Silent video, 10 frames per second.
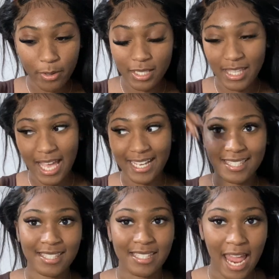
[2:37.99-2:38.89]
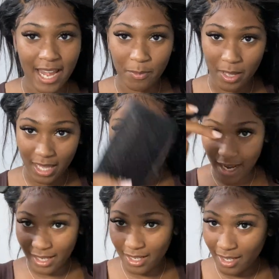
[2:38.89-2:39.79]
to the extent where they're
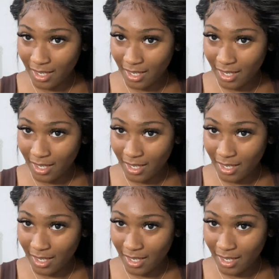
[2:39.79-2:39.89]
like,